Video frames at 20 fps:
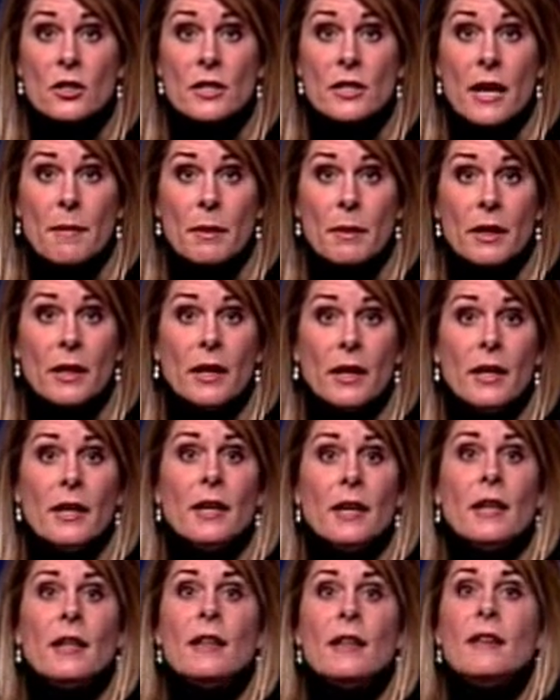Deming
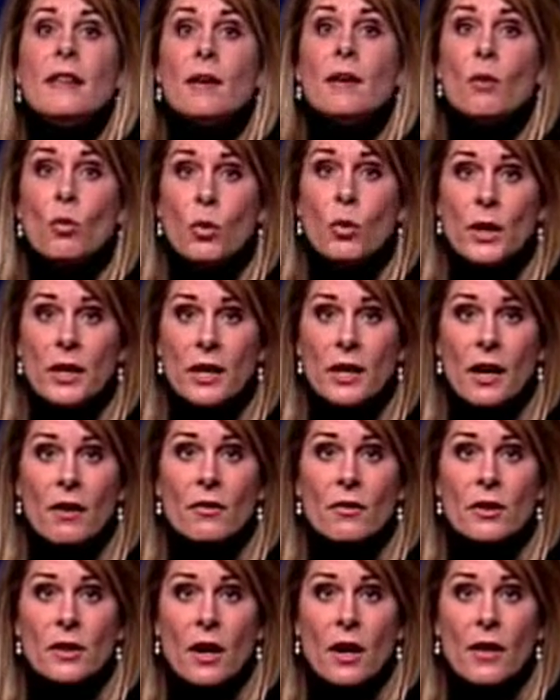that we
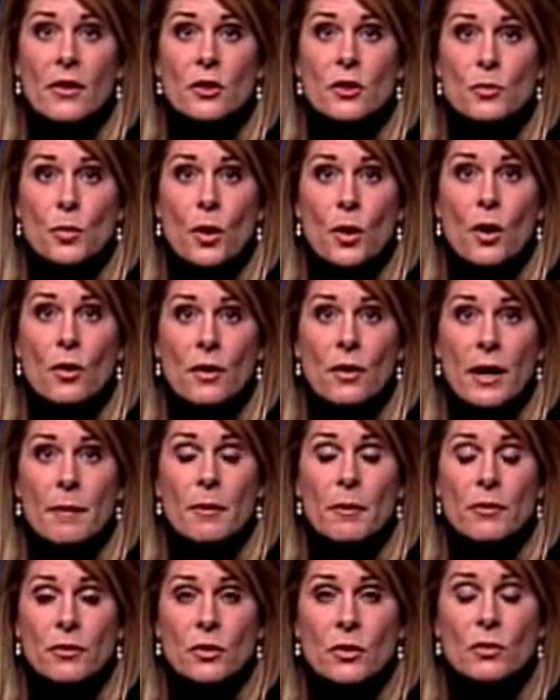covered on this
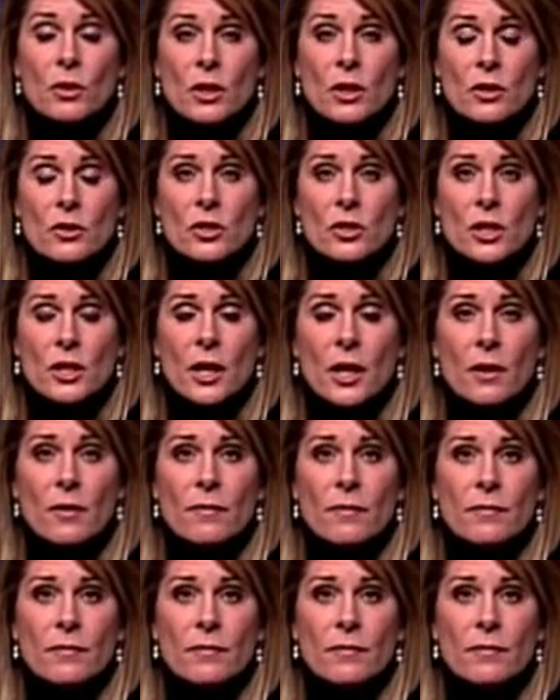program a few years ago.